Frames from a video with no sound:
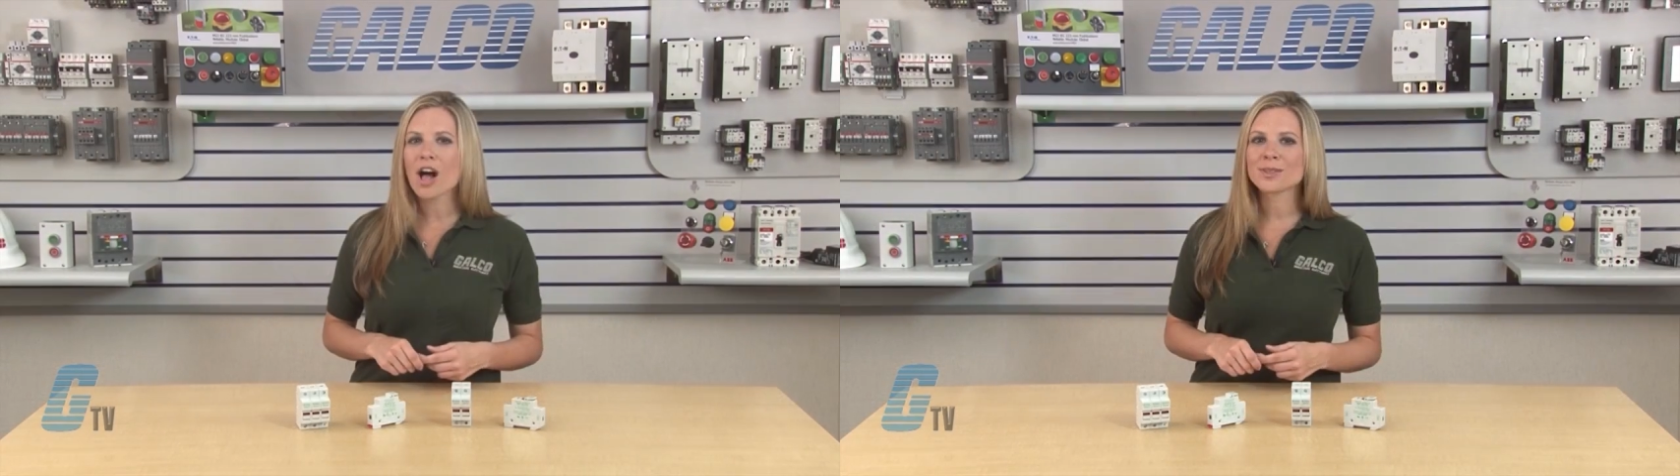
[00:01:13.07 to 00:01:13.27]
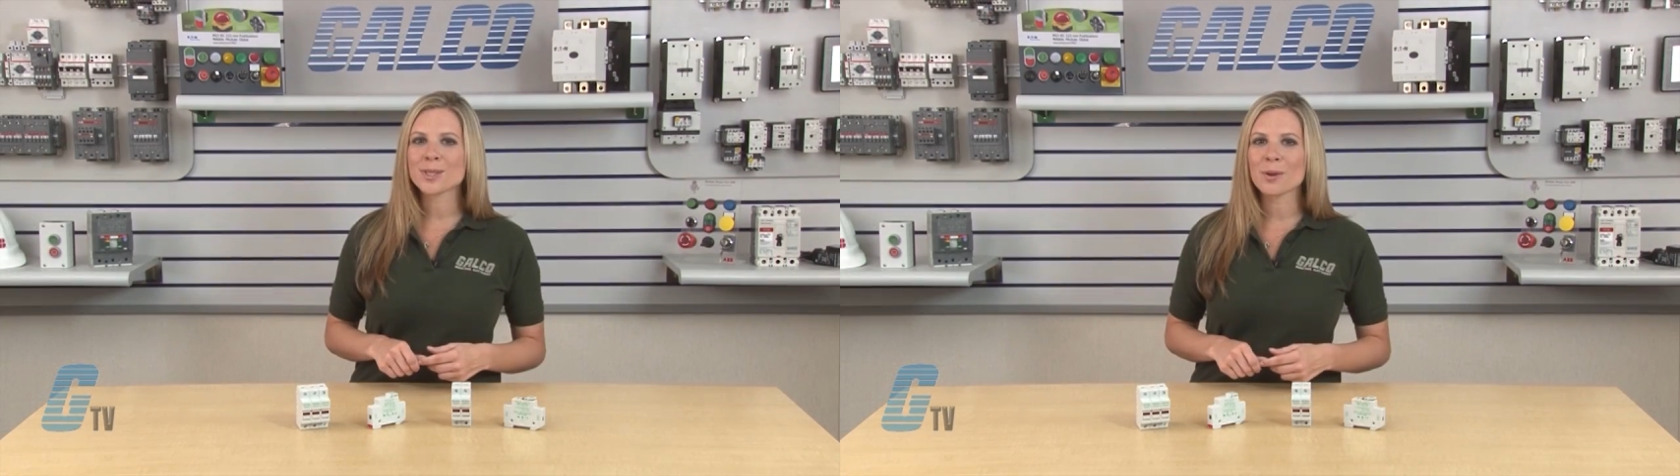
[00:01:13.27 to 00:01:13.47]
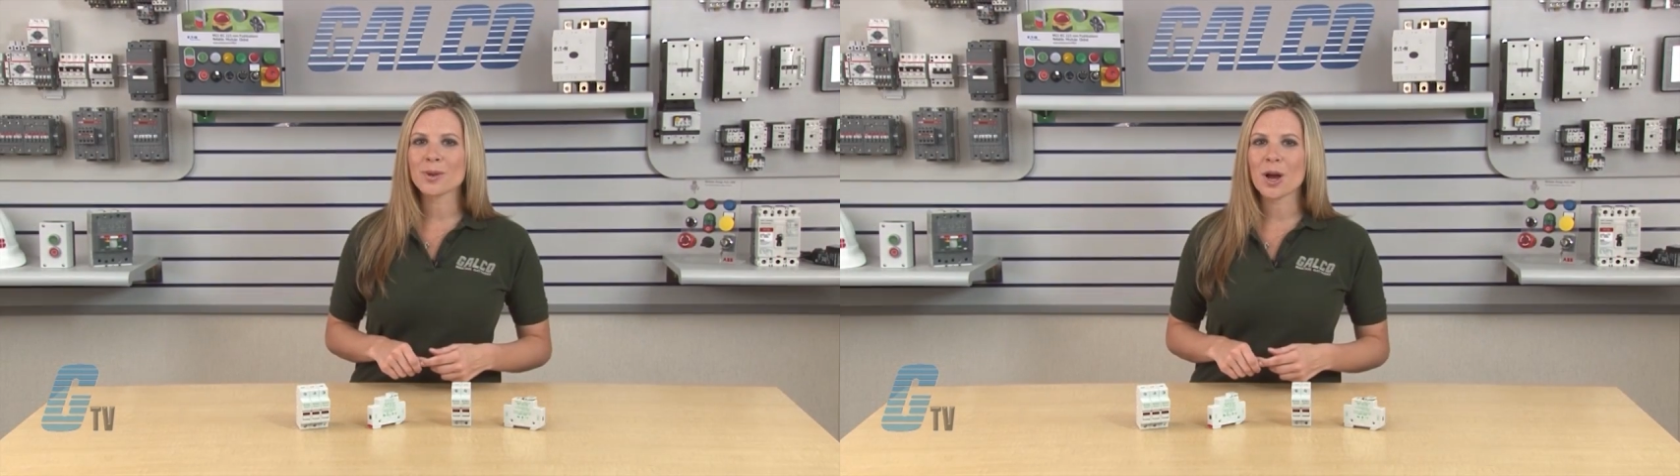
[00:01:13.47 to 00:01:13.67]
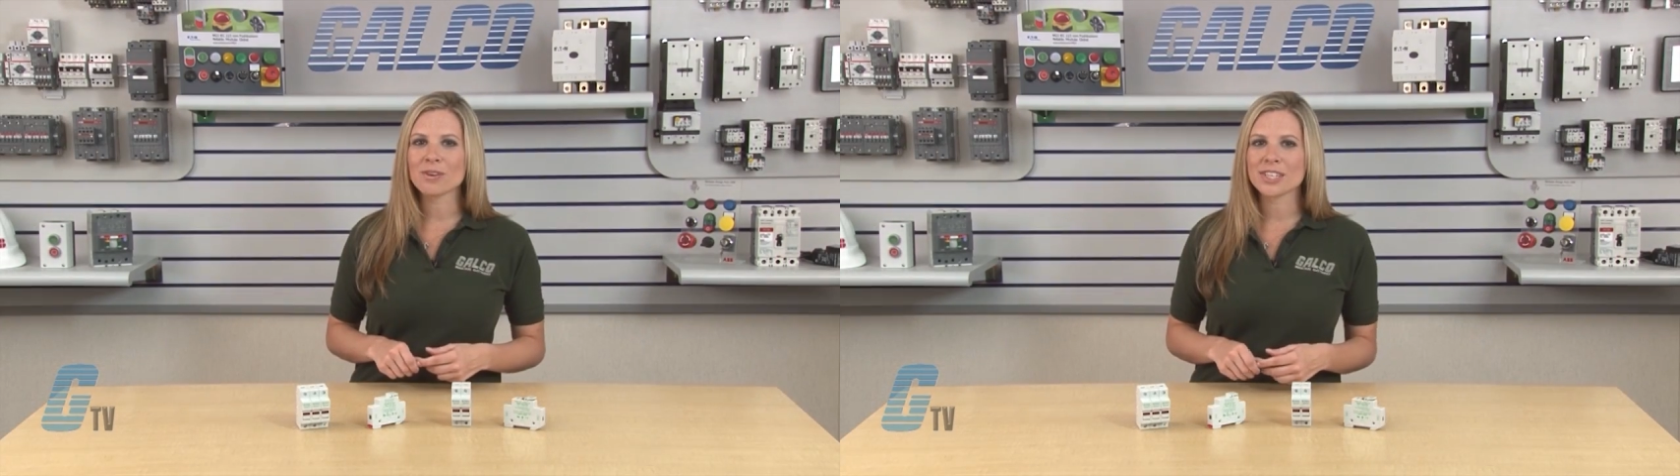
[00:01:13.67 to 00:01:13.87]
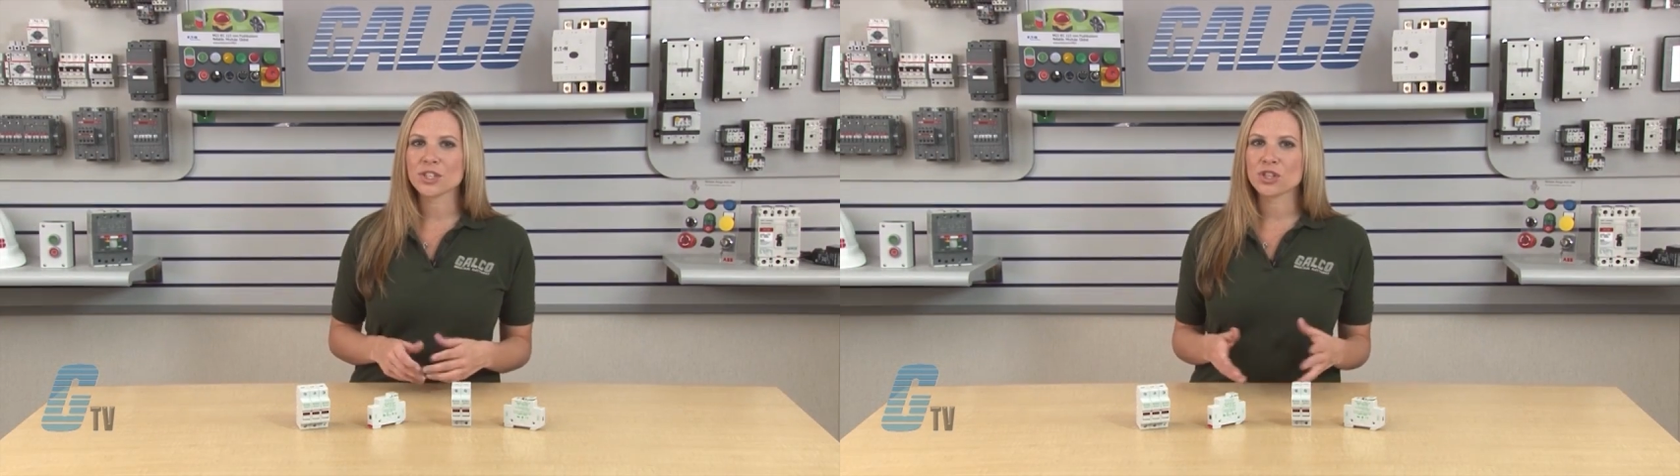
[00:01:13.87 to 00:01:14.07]
Also,
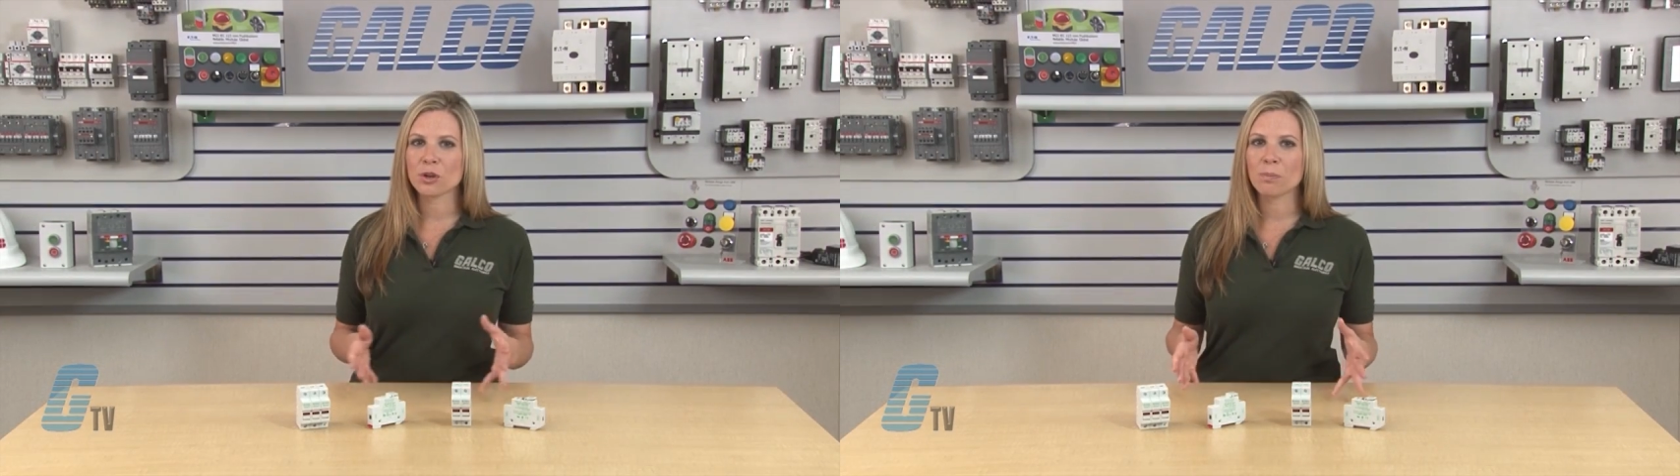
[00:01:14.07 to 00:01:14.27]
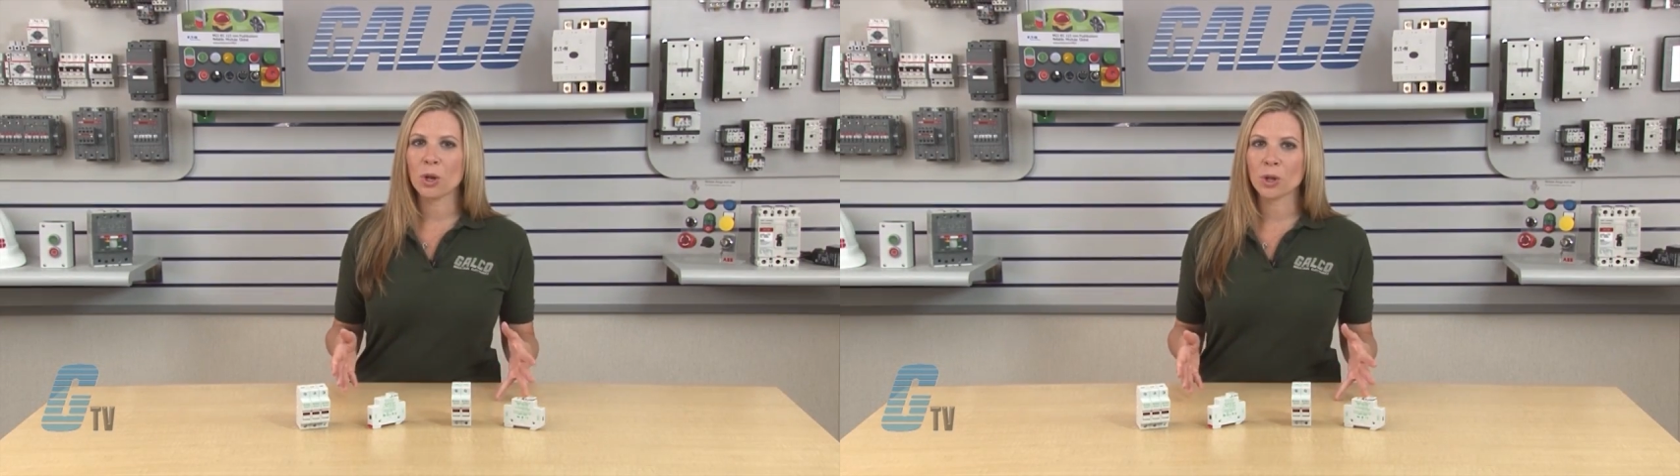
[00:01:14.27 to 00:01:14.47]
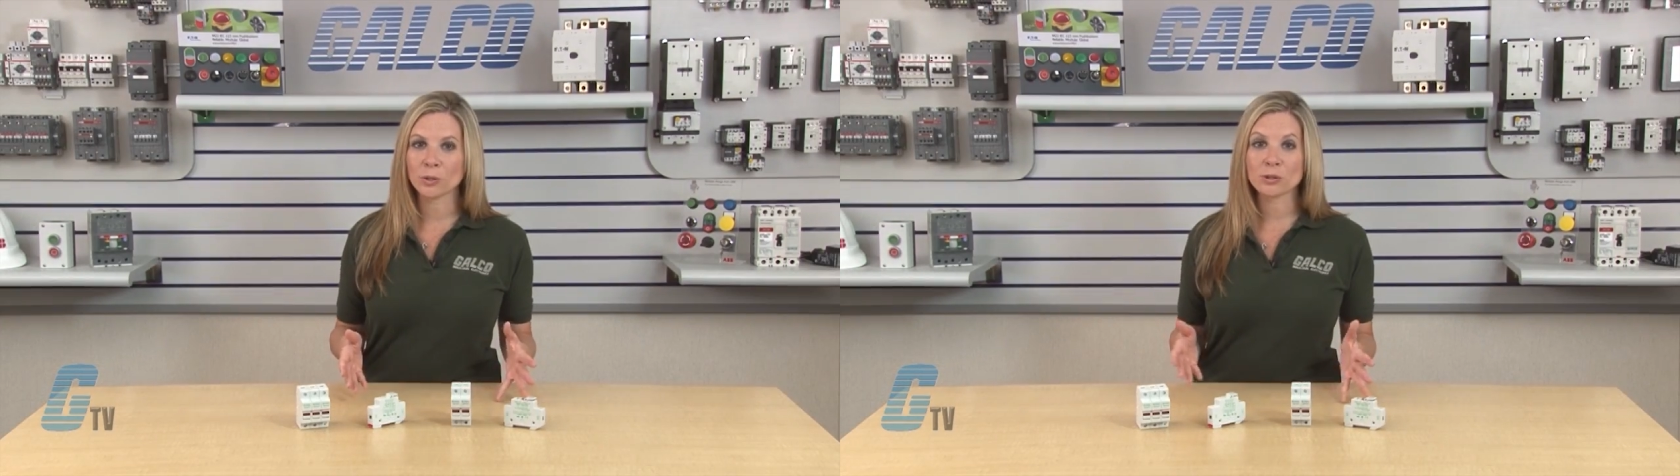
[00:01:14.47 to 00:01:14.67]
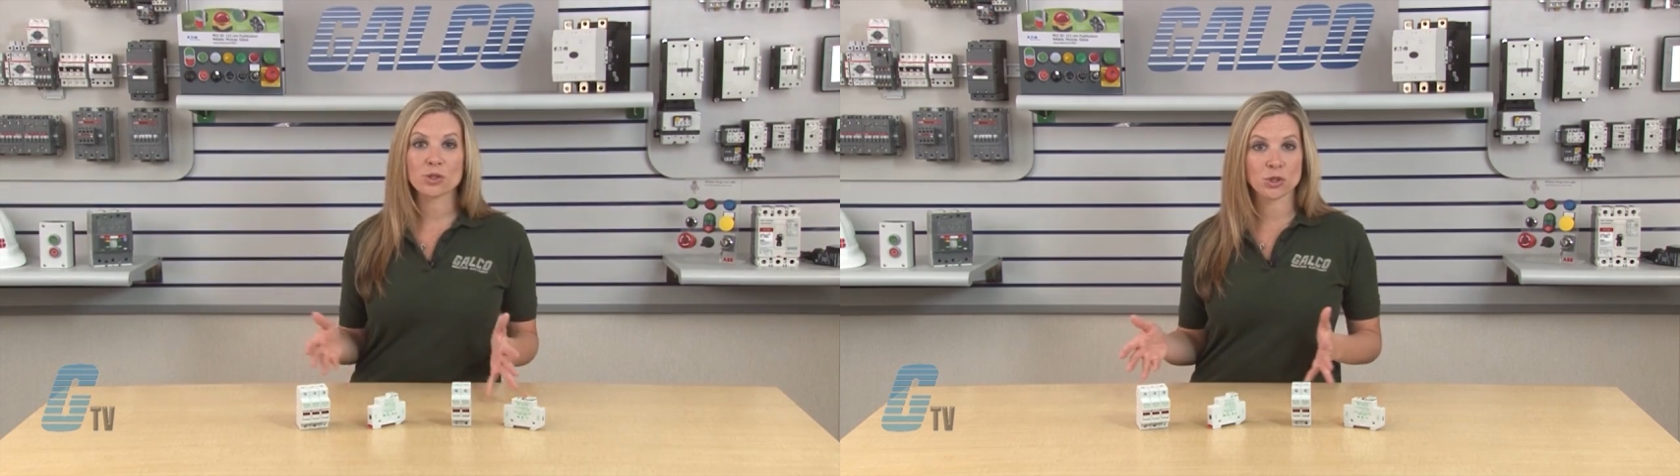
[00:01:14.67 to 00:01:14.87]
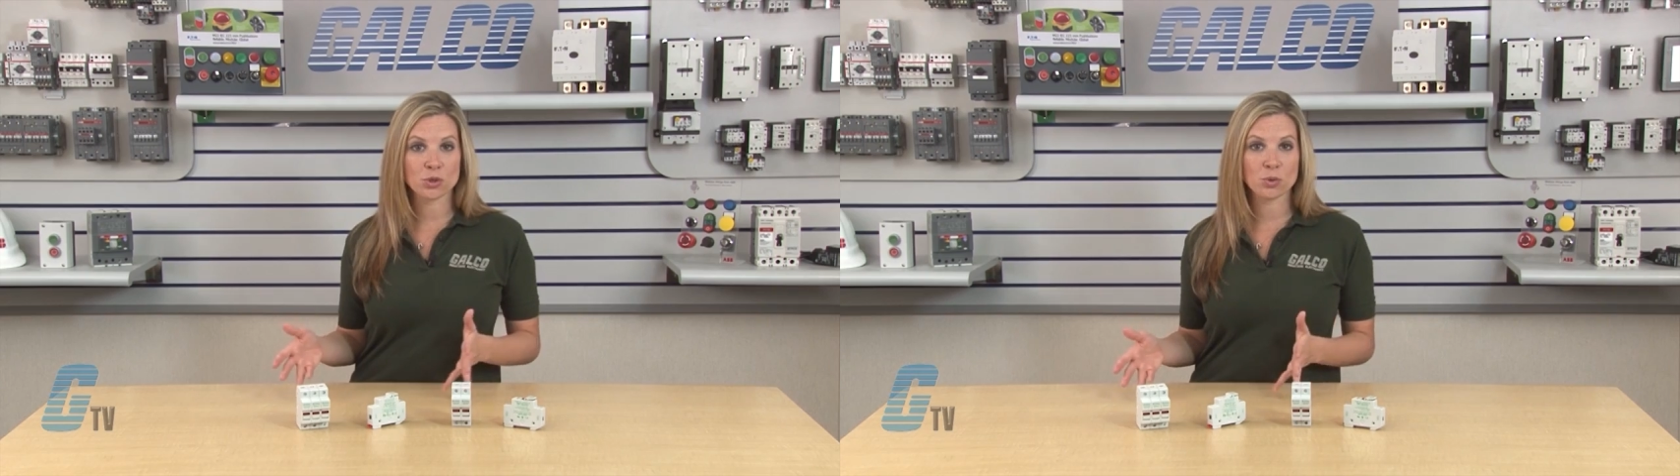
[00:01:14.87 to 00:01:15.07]
no additional pullers
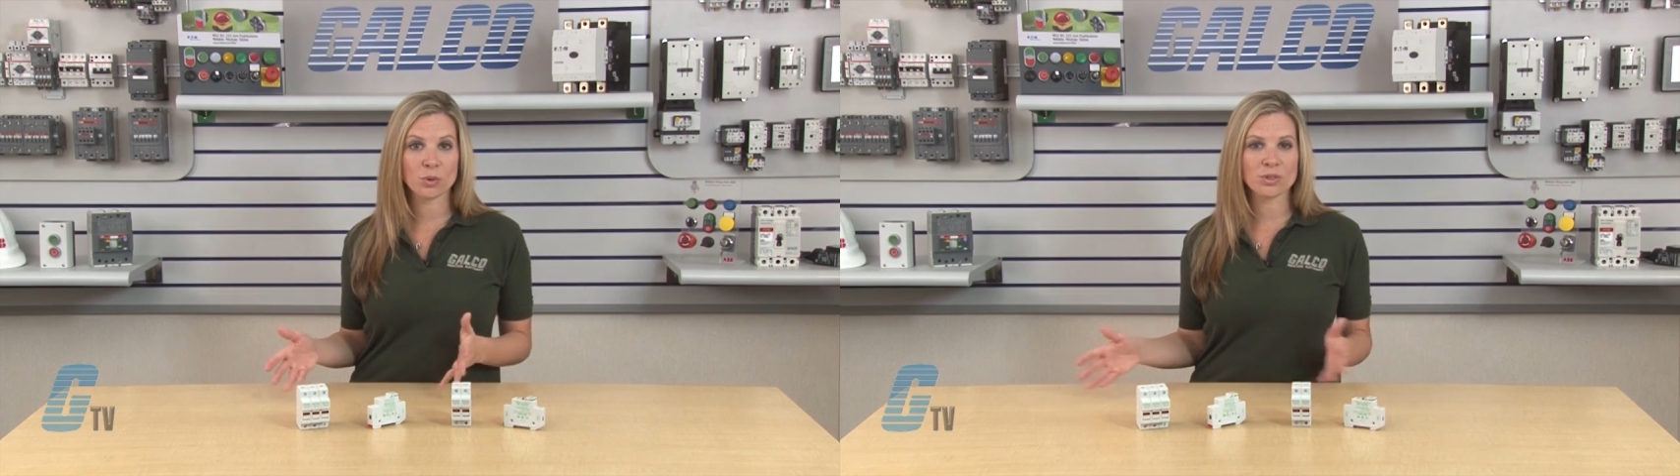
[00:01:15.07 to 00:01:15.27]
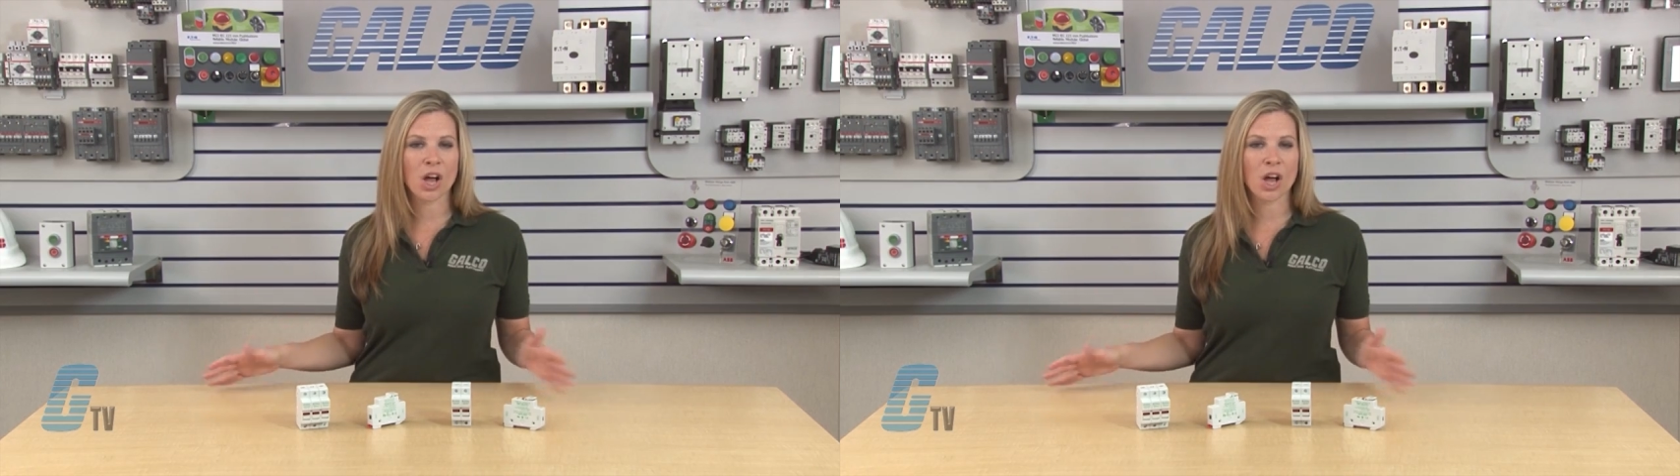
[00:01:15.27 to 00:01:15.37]
or tools